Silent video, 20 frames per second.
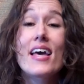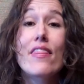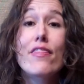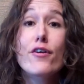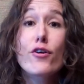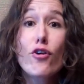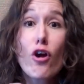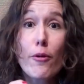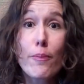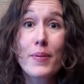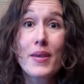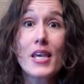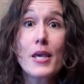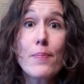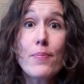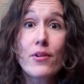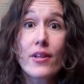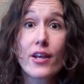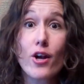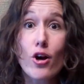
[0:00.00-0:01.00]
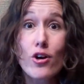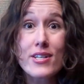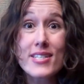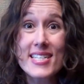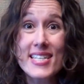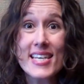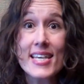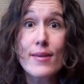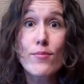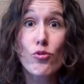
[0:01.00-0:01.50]
there are people in our
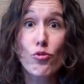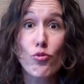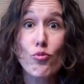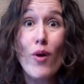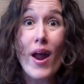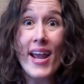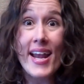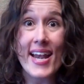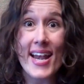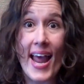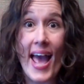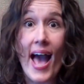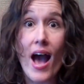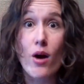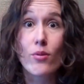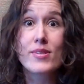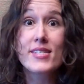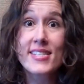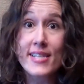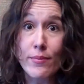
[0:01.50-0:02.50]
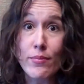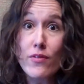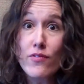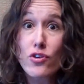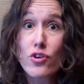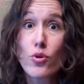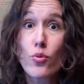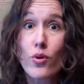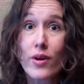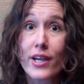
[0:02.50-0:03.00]
team right now. Some of
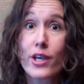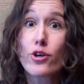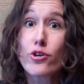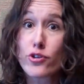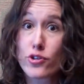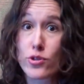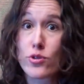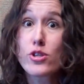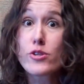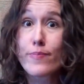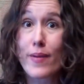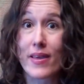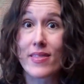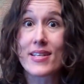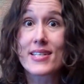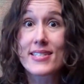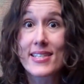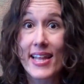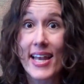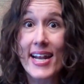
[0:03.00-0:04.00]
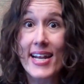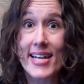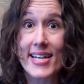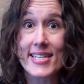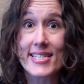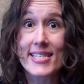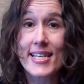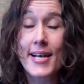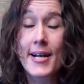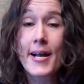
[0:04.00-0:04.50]
you were introduced by these
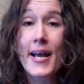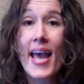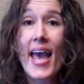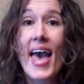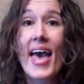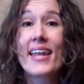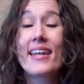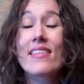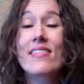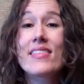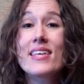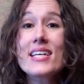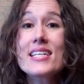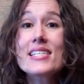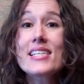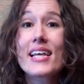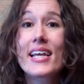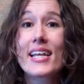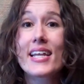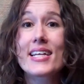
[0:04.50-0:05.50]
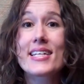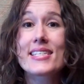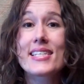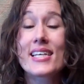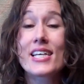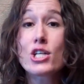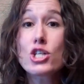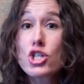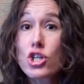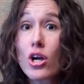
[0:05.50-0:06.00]
ladies, and these ladies
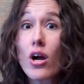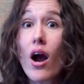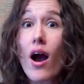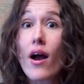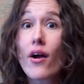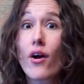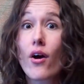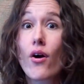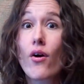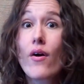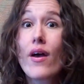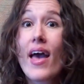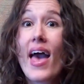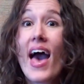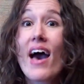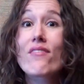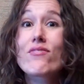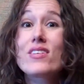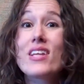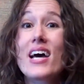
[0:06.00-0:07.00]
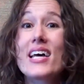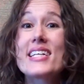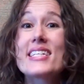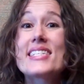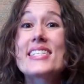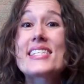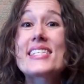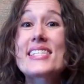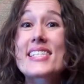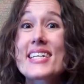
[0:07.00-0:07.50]
in Chicago have done in
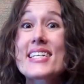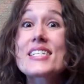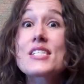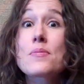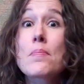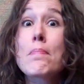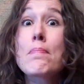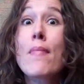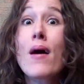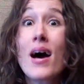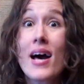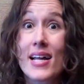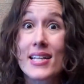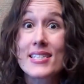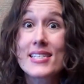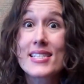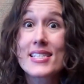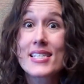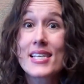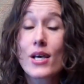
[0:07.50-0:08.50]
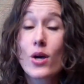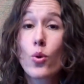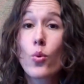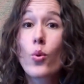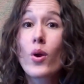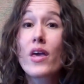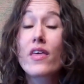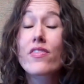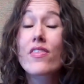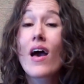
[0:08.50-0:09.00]
6 months
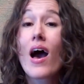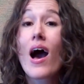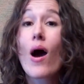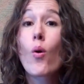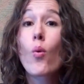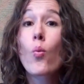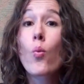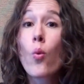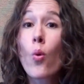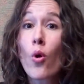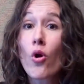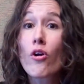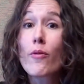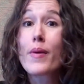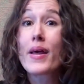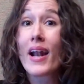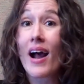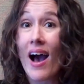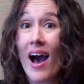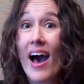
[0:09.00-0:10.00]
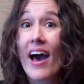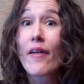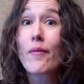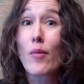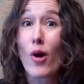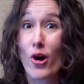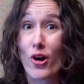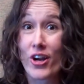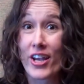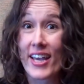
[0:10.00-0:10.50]
with warm and hot
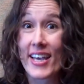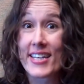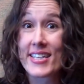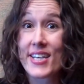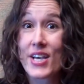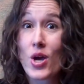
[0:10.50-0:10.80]
market